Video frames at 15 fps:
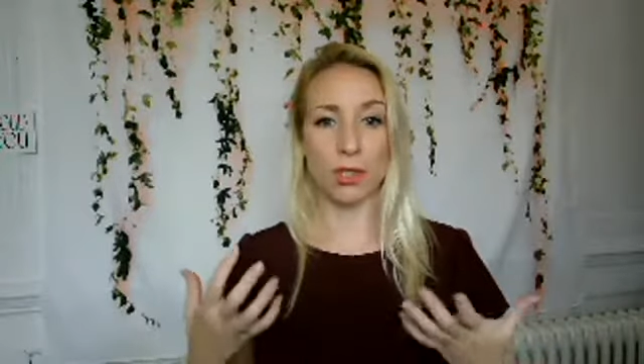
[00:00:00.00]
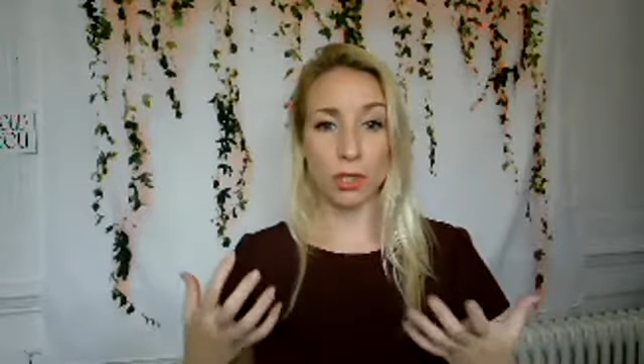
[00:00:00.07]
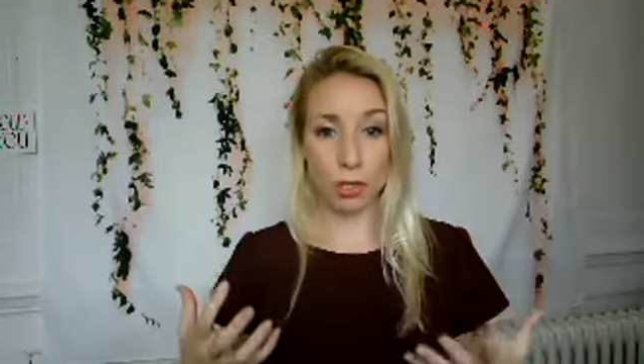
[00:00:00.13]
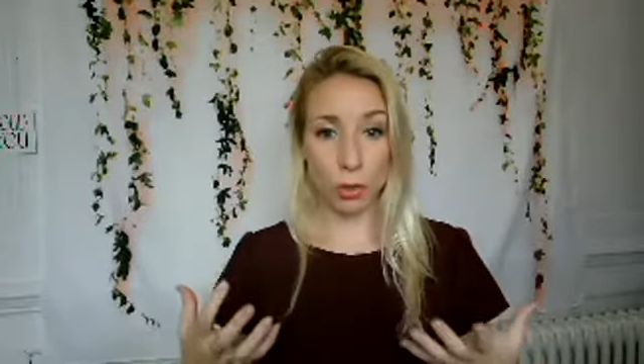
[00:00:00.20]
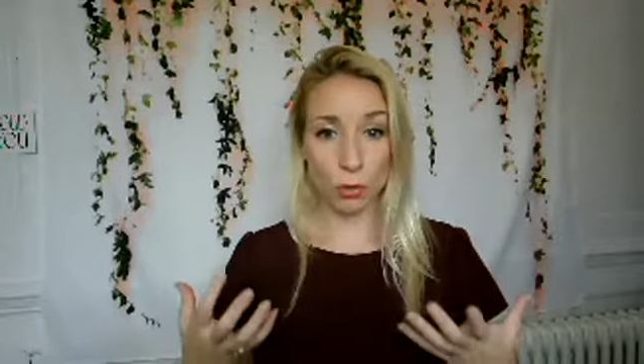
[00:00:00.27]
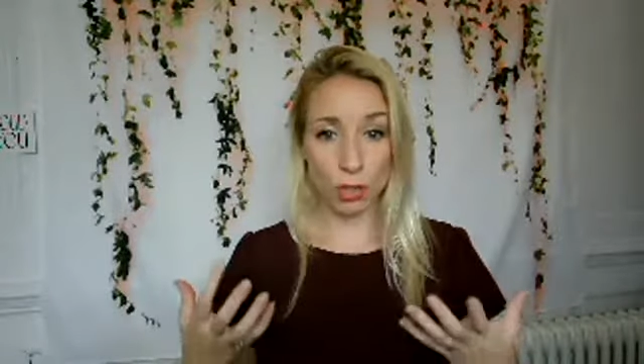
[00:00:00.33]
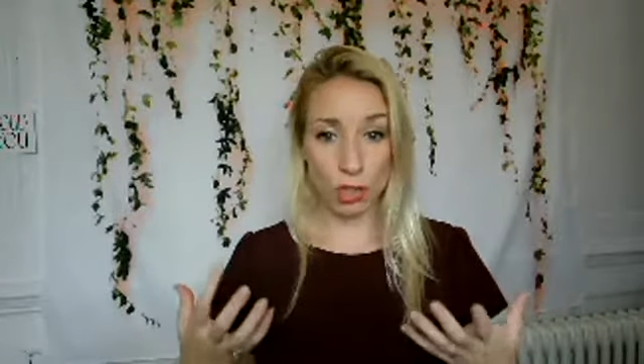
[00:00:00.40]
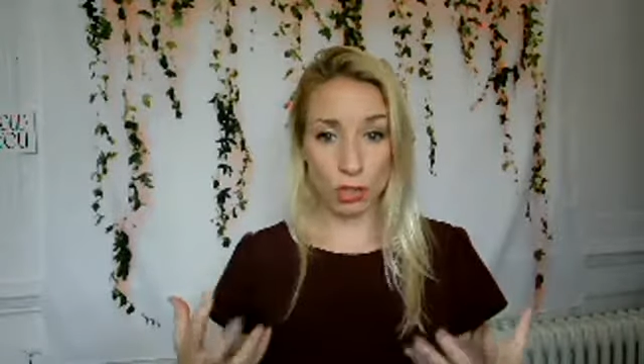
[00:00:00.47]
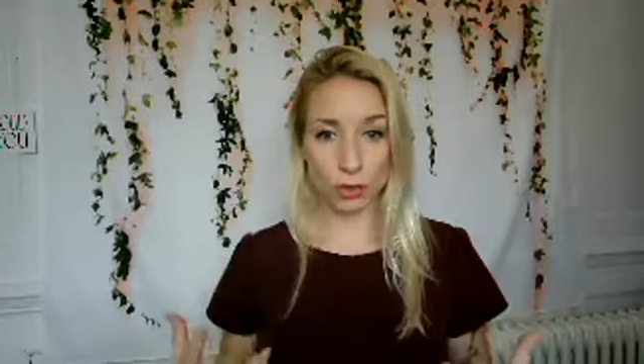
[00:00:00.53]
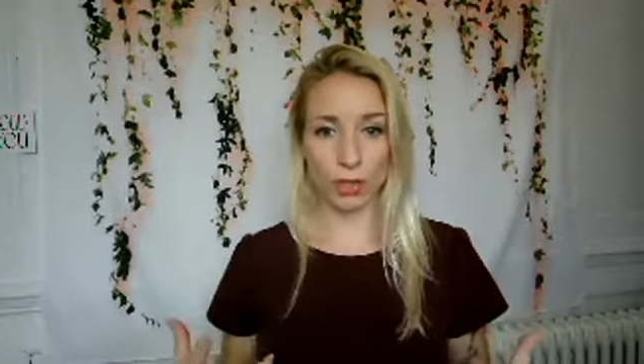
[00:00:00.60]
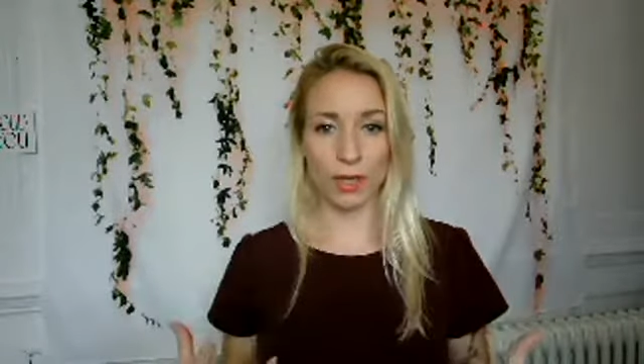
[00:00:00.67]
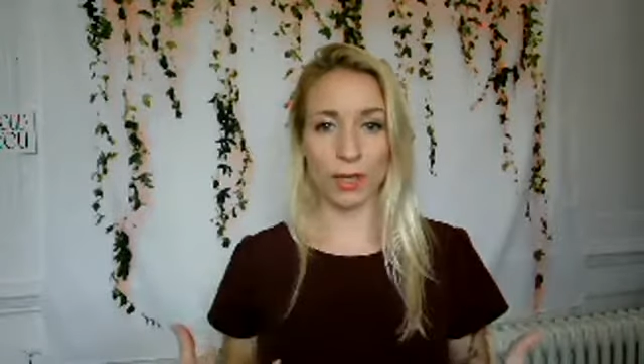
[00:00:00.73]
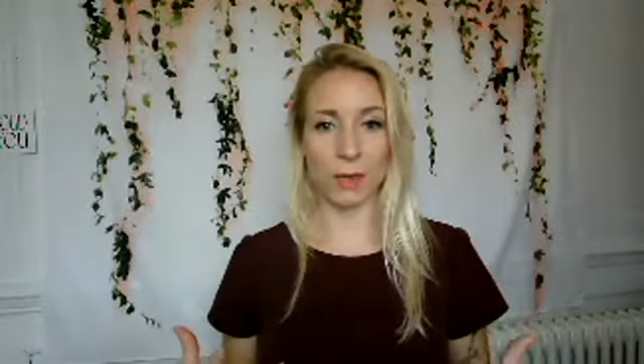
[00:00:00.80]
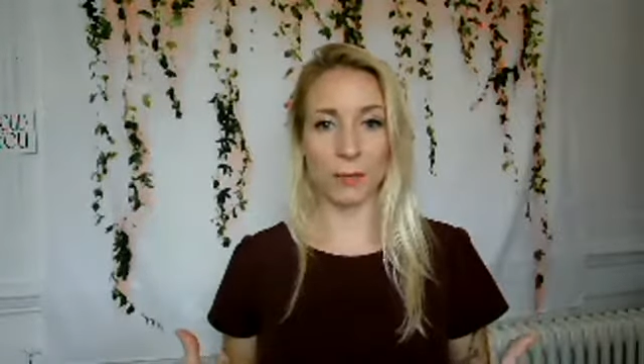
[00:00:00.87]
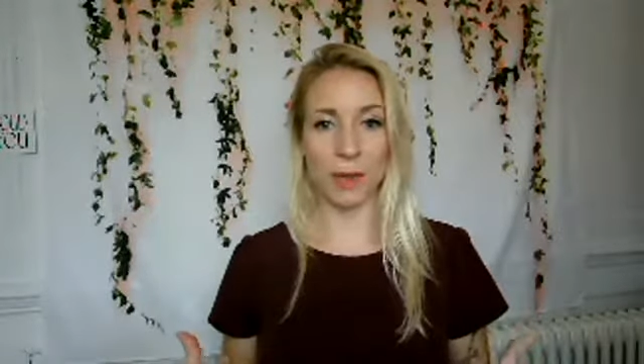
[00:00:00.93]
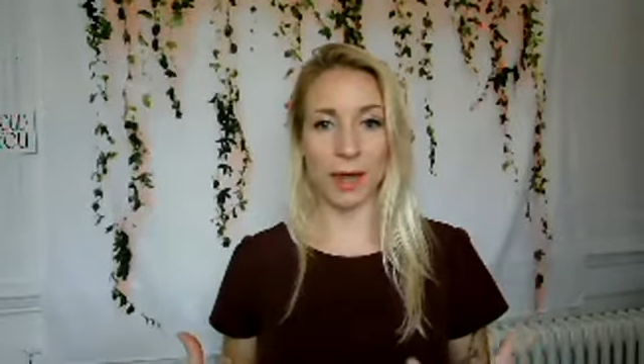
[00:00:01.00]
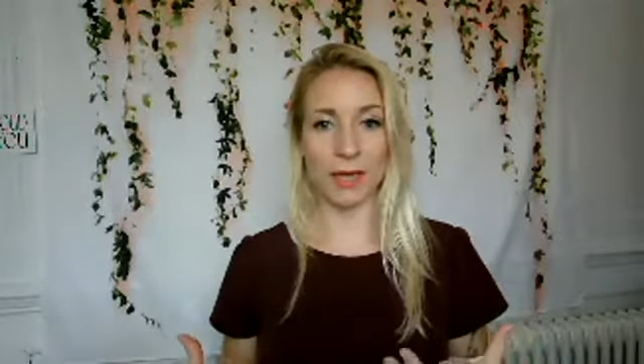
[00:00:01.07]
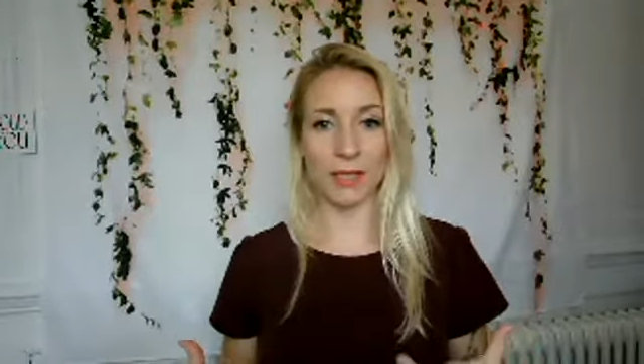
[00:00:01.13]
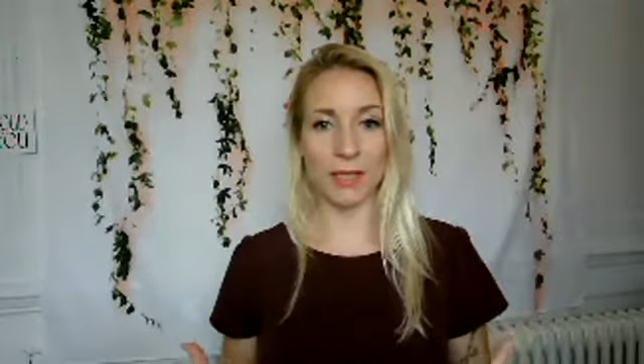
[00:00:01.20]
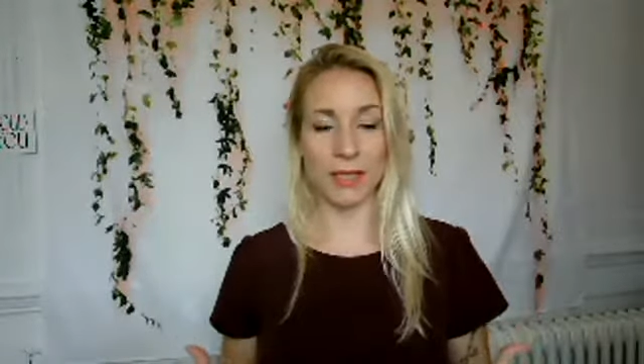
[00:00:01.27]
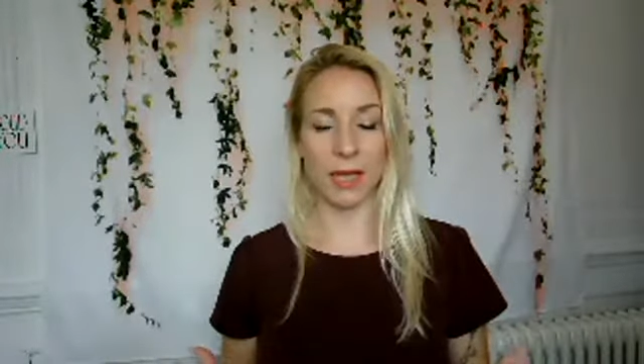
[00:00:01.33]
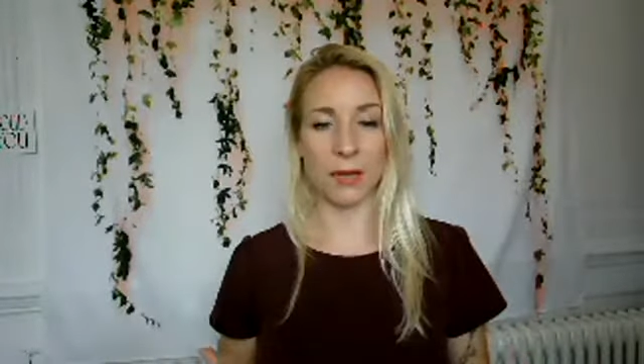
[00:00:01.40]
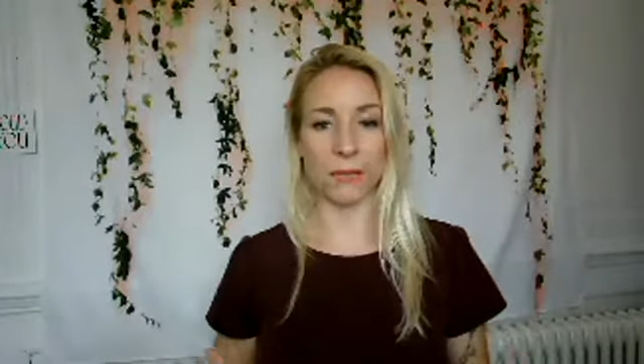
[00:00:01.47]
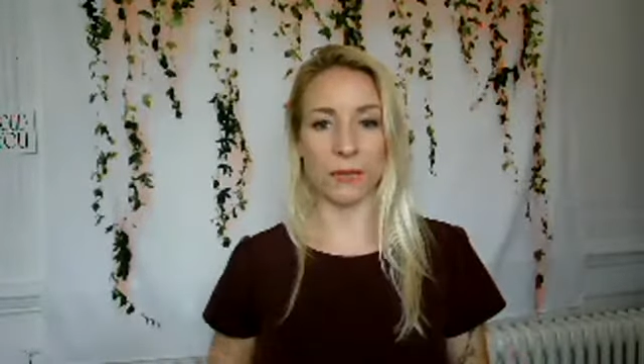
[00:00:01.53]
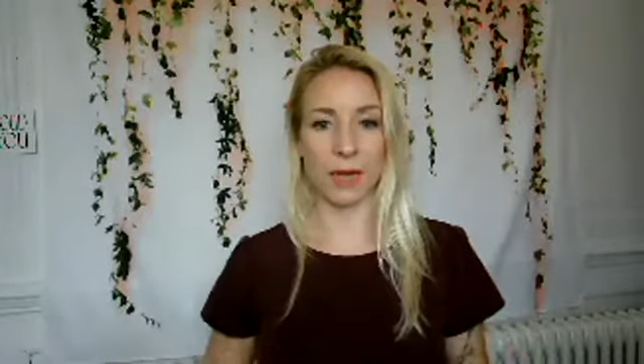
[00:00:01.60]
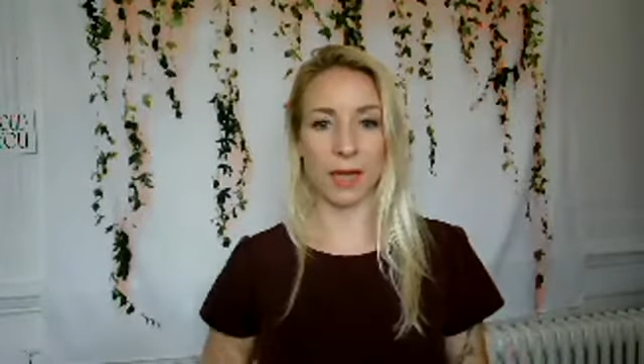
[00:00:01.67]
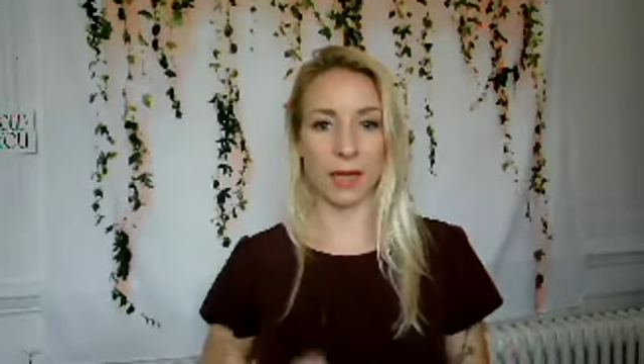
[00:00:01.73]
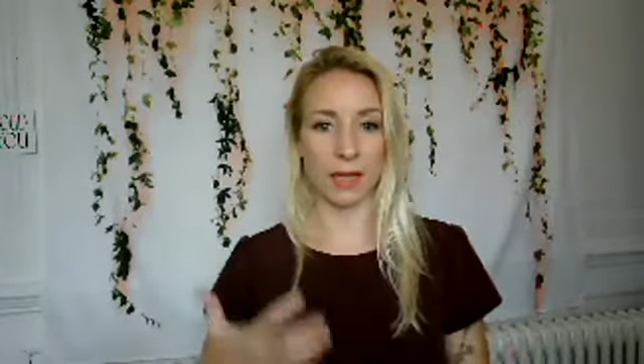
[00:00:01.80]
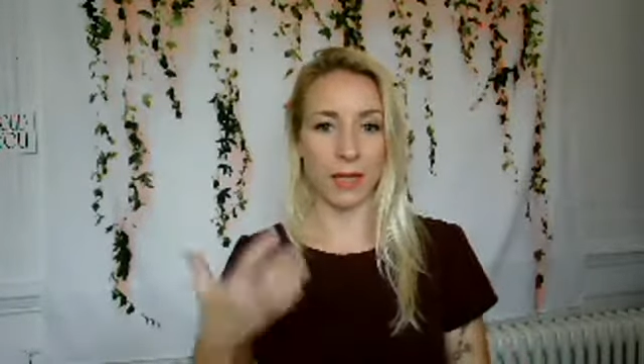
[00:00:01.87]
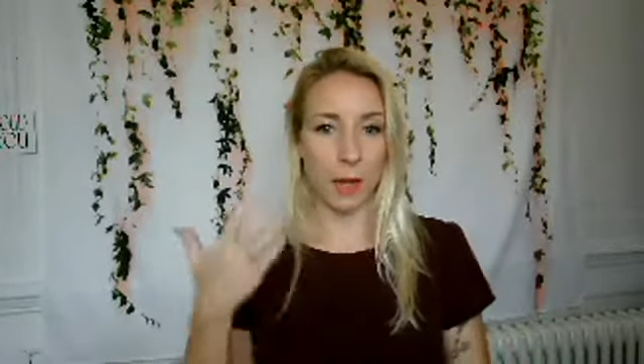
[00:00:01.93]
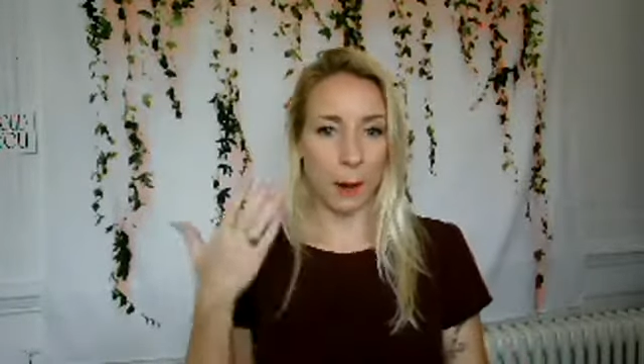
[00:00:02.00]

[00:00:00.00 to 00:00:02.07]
so stuck in the mindset of like